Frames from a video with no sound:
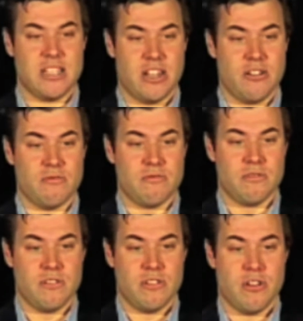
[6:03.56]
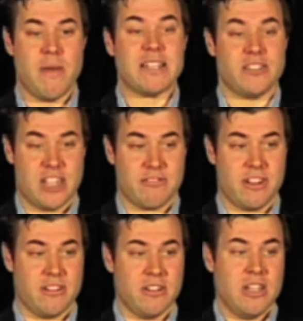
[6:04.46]
your message out
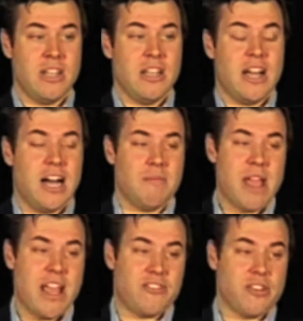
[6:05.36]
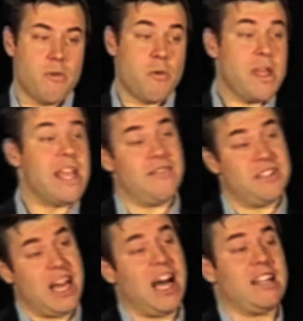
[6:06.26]
there. And so what we have
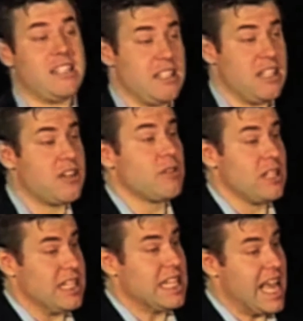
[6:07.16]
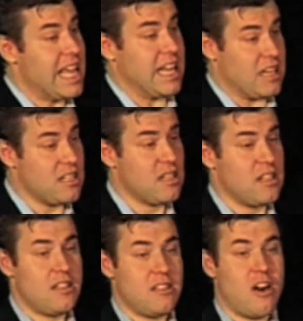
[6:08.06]
done is literally taken
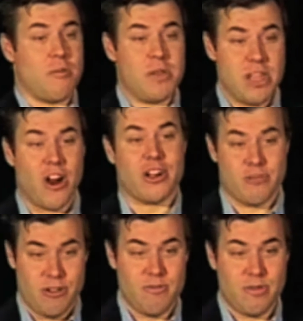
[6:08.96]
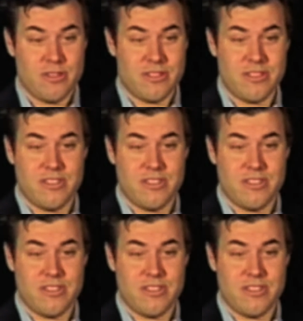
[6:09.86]
our PR group,